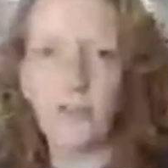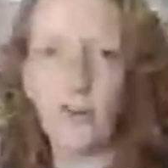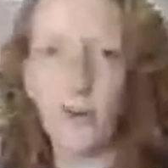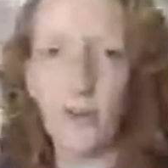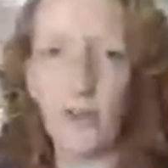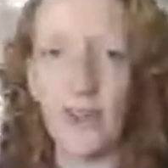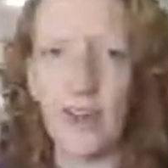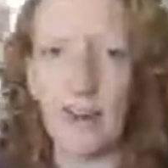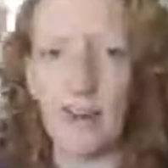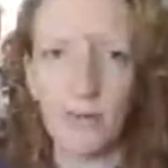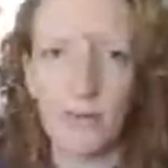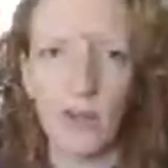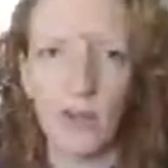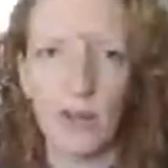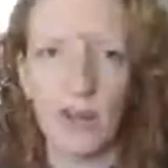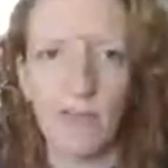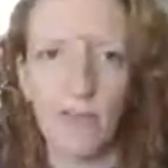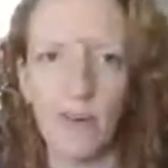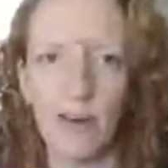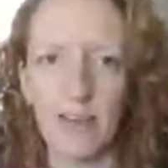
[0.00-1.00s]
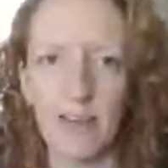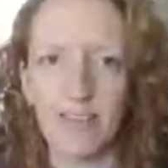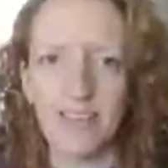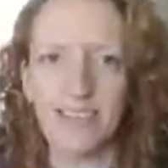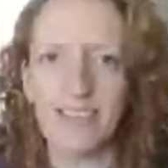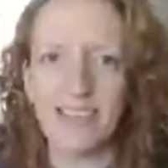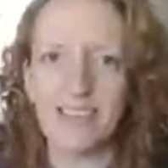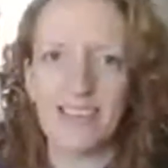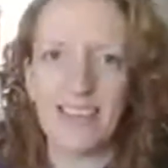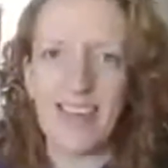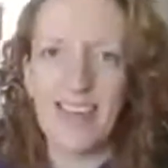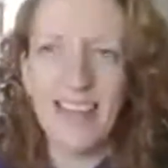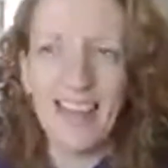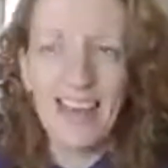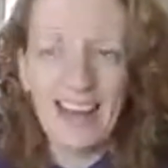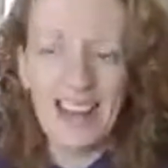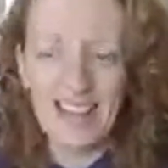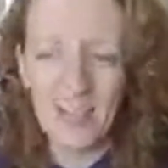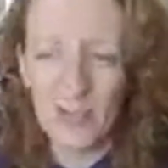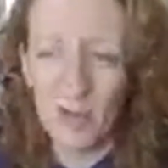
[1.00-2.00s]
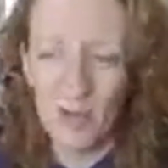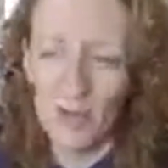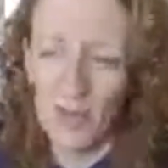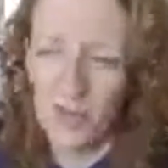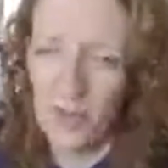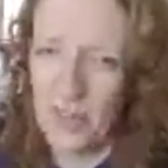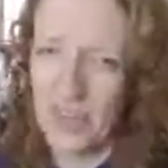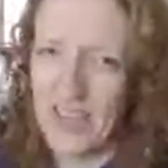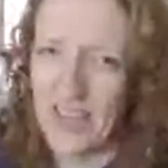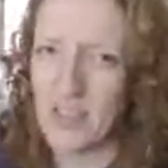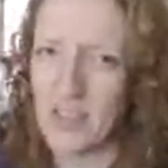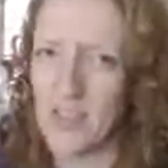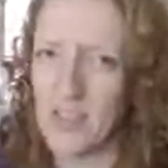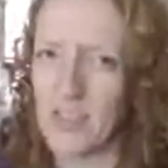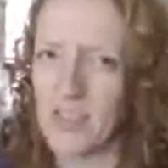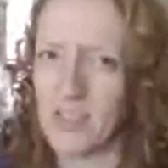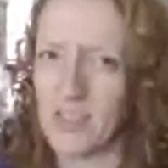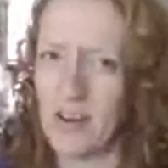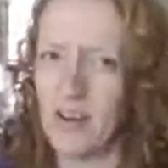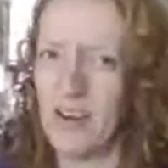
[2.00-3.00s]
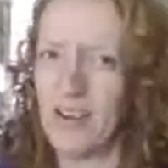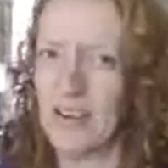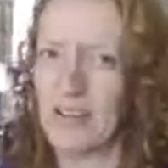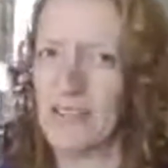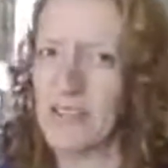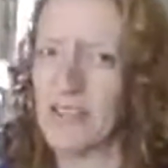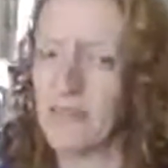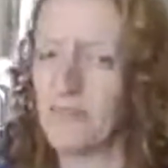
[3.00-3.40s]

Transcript: out as well, left, right, and centre. I sort of think she's starting to